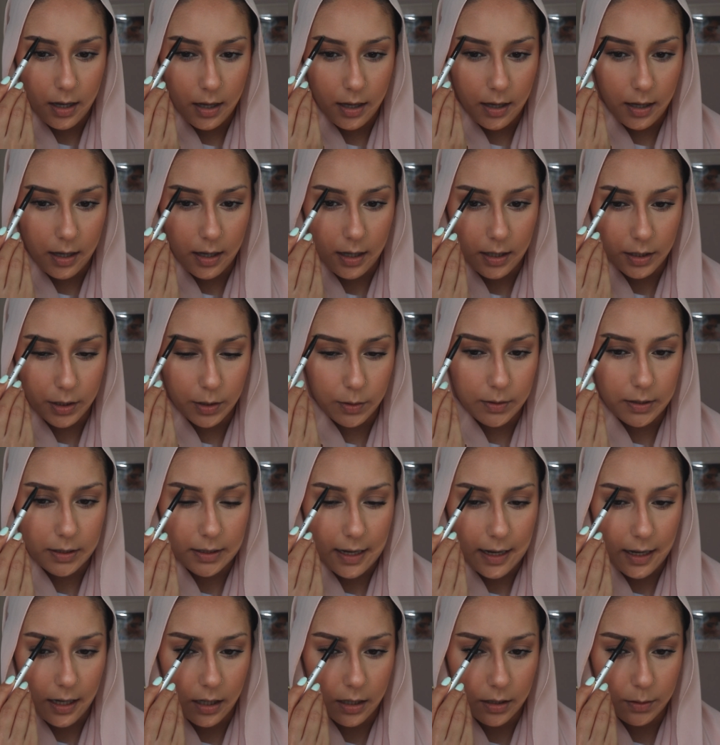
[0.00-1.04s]
and you can
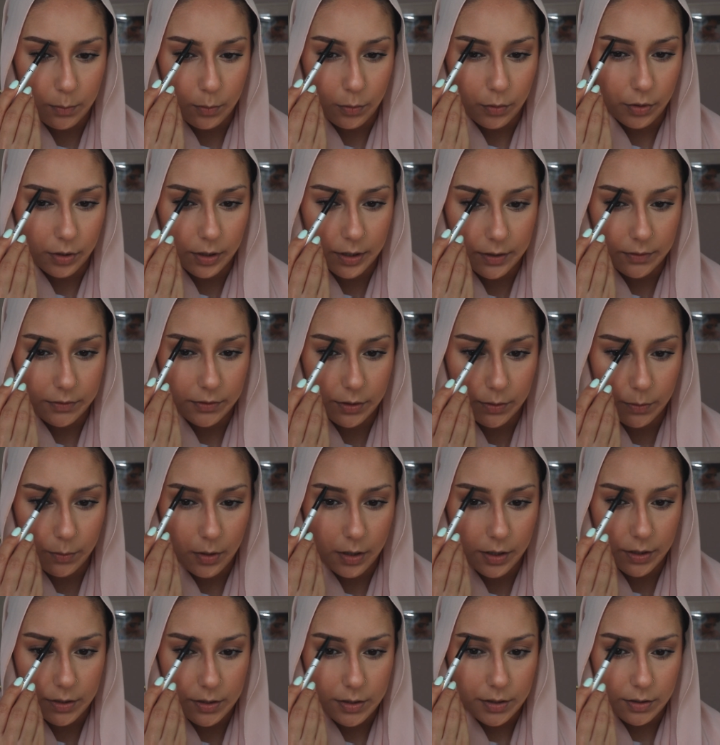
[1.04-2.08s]
add more if you
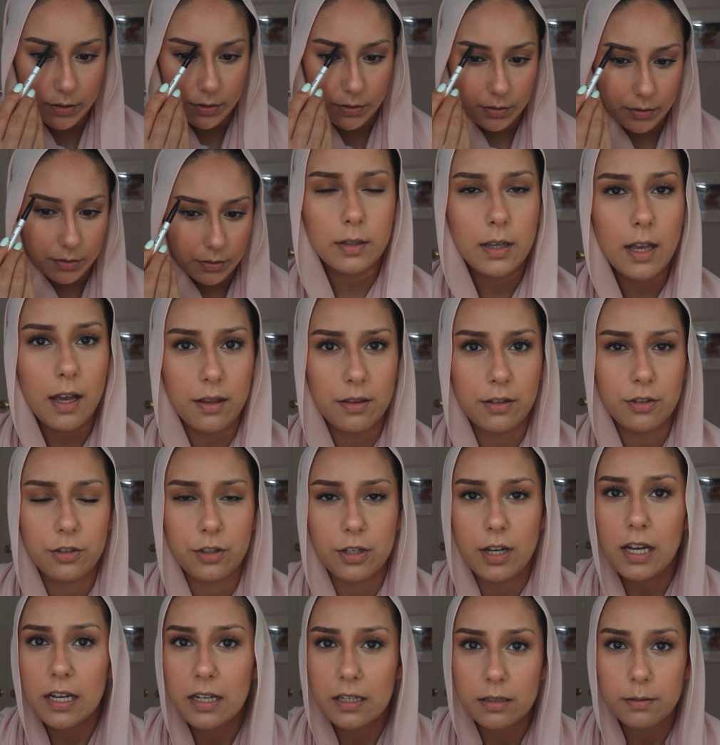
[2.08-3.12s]
want to. Yeah, the
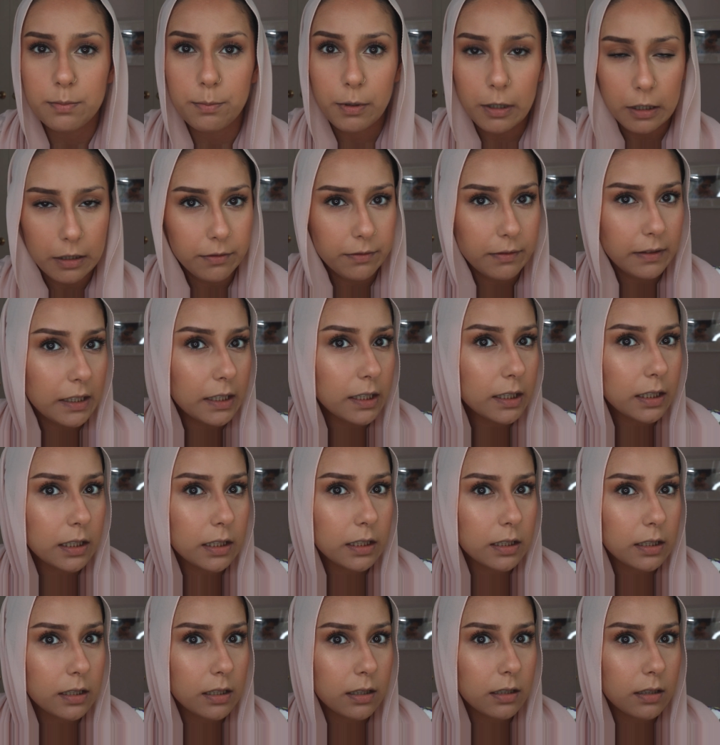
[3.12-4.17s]
shade is perfect.
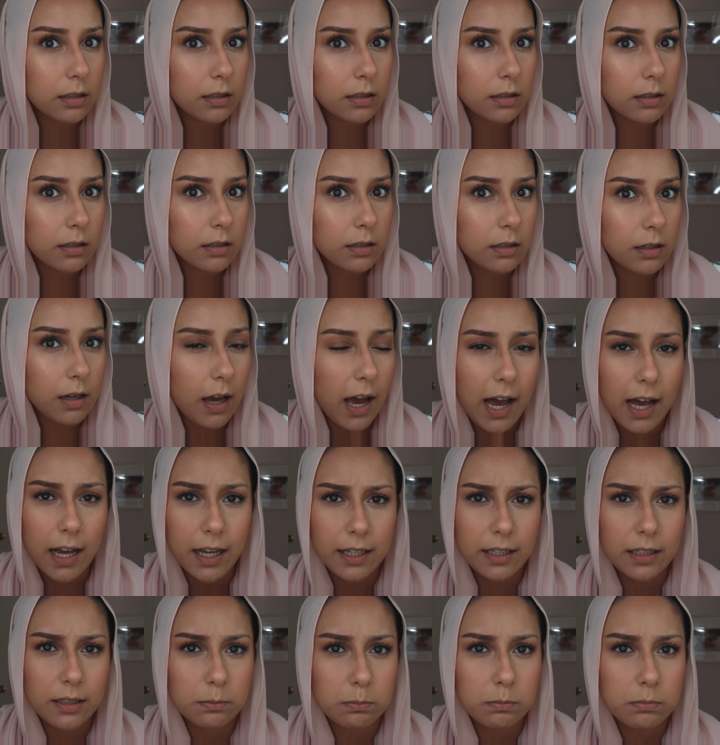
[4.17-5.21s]

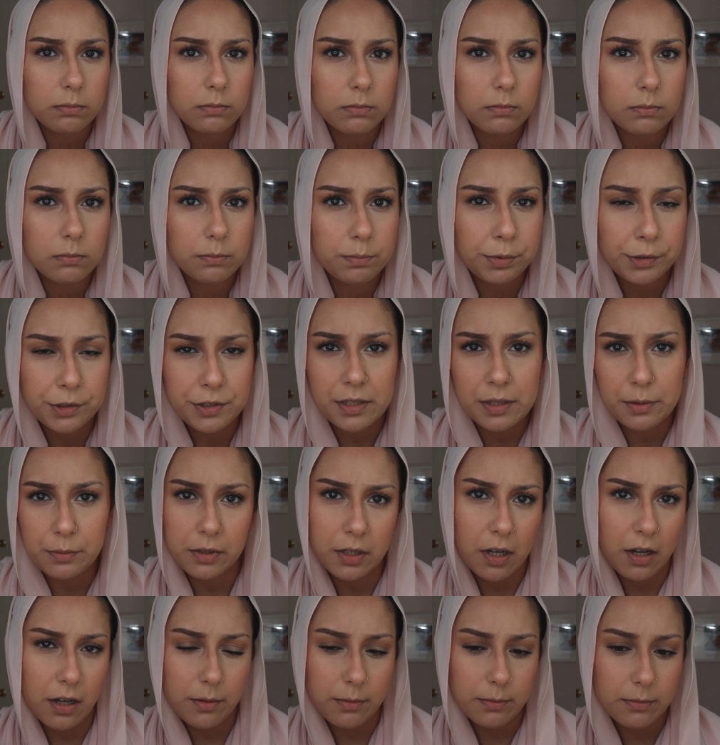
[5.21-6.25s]
I personally would
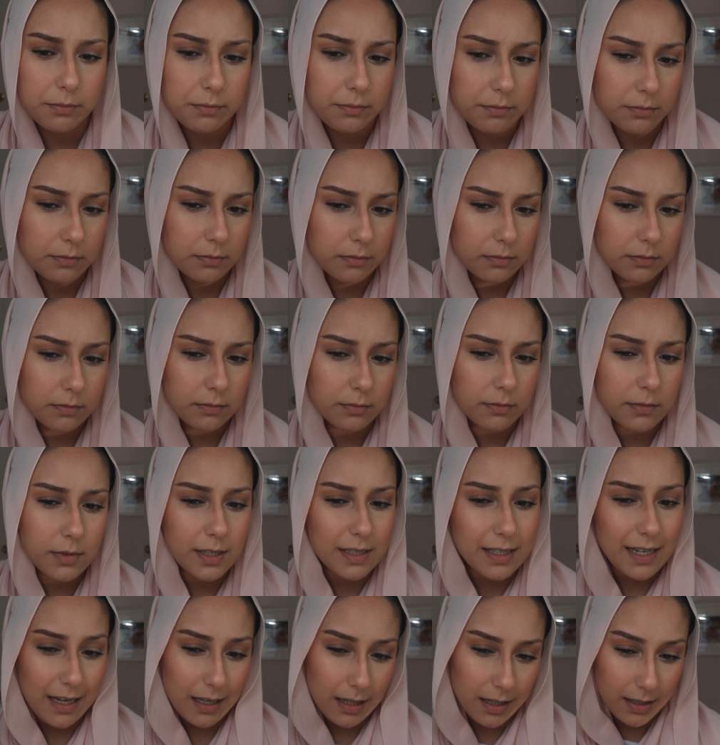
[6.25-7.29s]
not
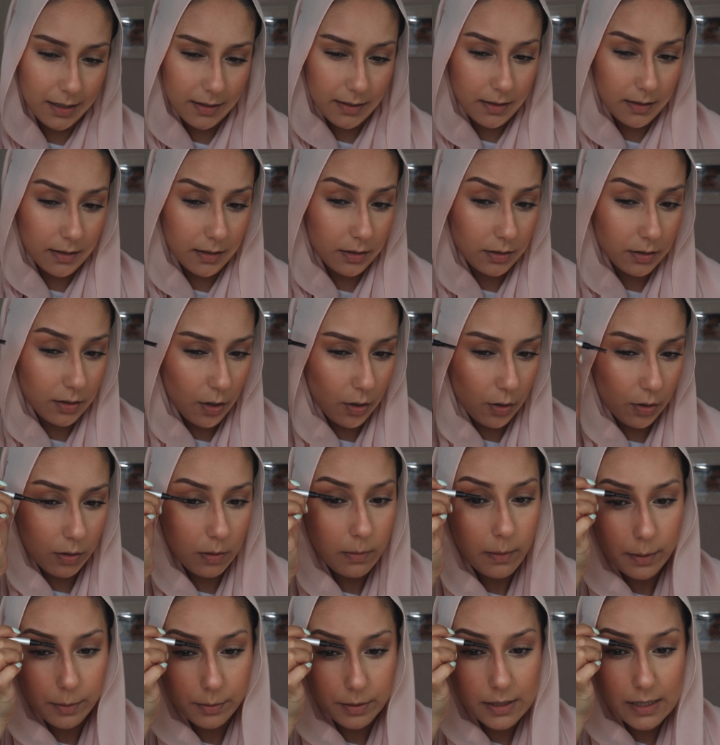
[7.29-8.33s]
say this is a taupe.
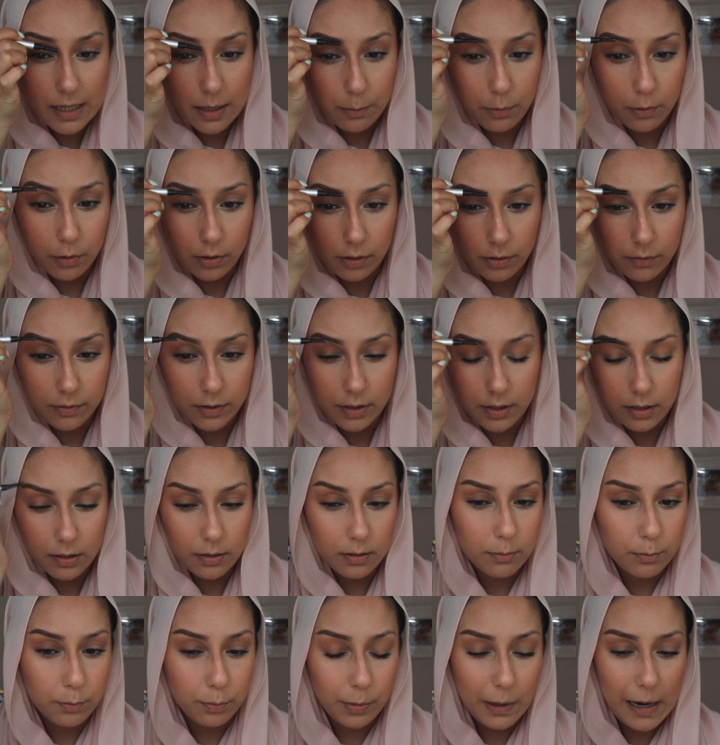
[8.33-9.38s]
I would say more of a
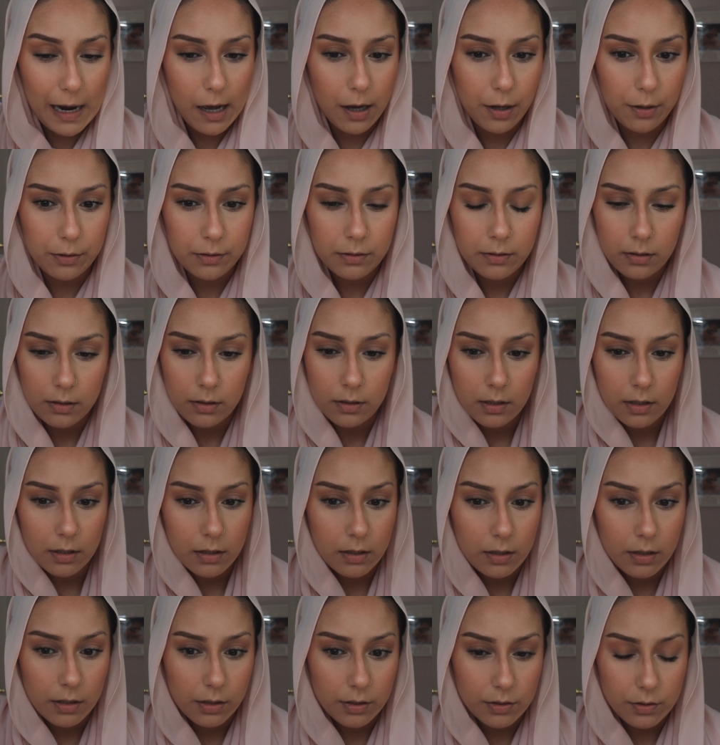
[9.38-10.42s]
brown.
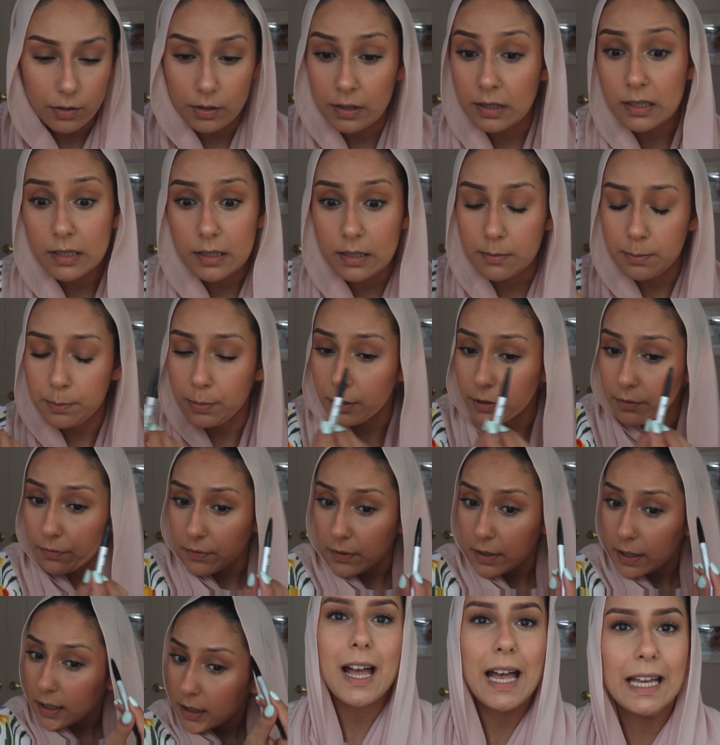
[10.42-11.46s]
So this is
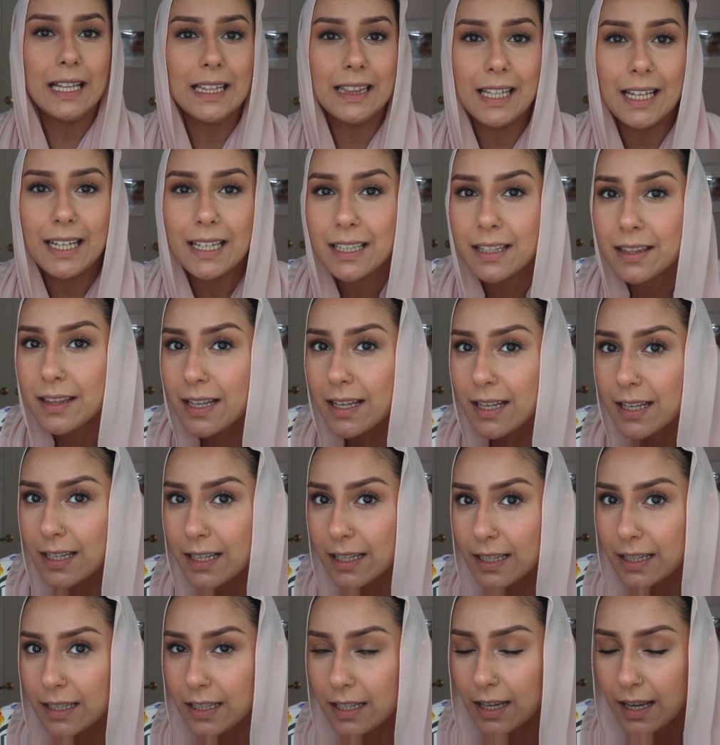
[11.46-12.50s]
perfect. I like that
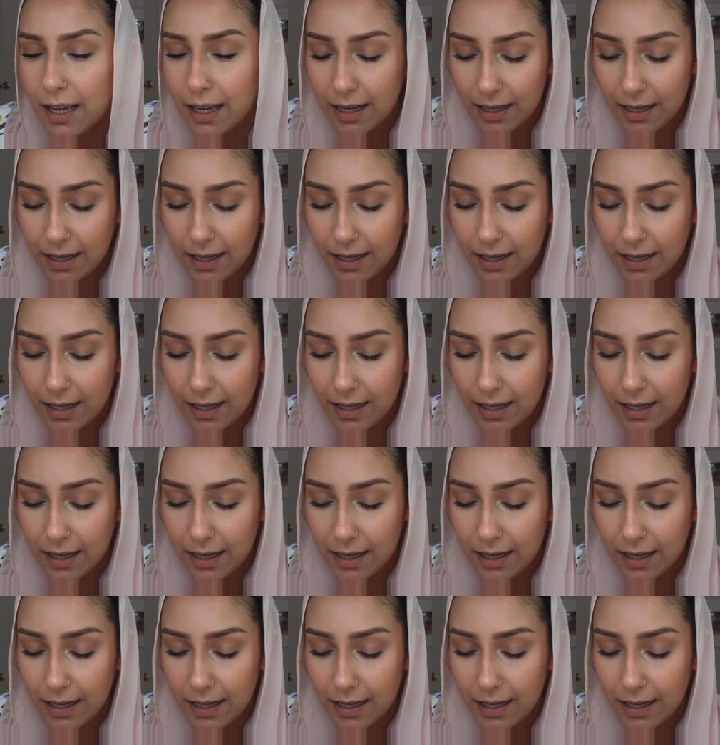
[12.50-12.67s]
it